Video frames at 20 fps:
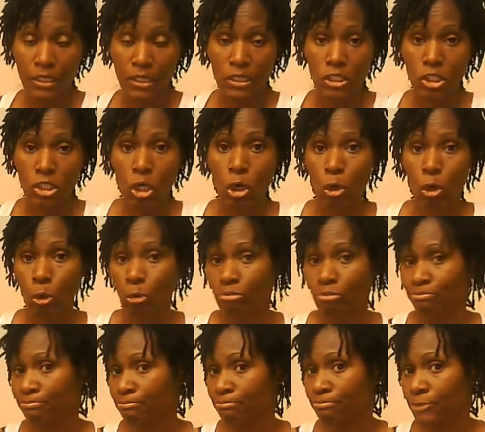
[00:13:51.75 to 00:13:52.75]
So
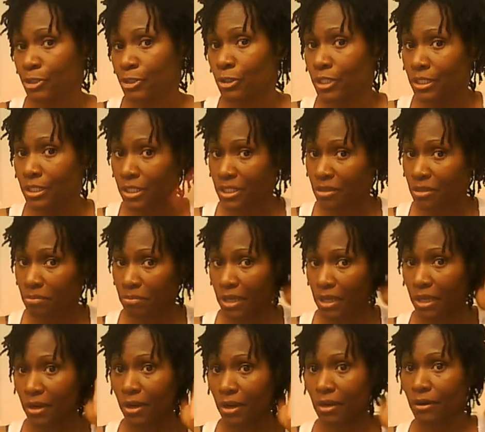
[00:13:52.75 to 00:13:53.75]
we'll get to
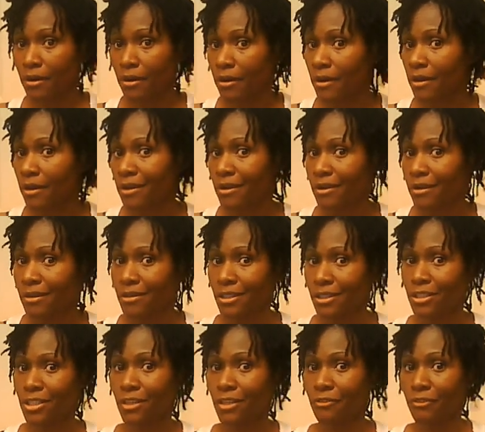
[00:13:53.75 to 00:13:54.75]
compare the
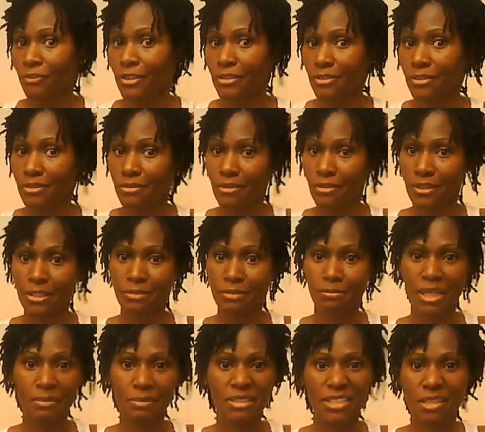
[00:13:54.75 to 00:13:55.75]
difference, because
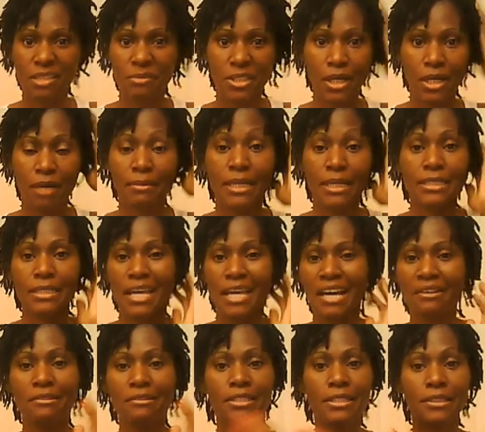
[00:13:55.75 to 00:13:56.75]
maybe some of y'all might say, I
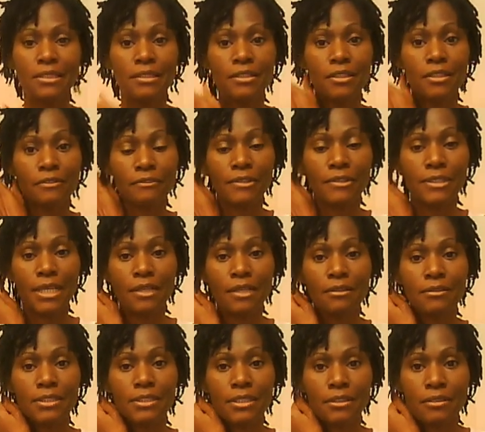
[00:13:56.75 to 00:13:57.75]
don't see the difference. I
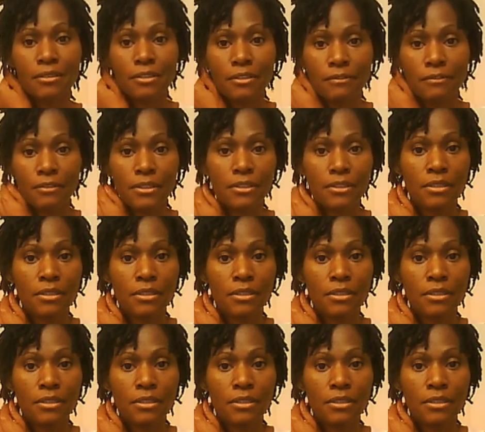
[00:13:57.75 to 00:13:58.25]
don't see the difference.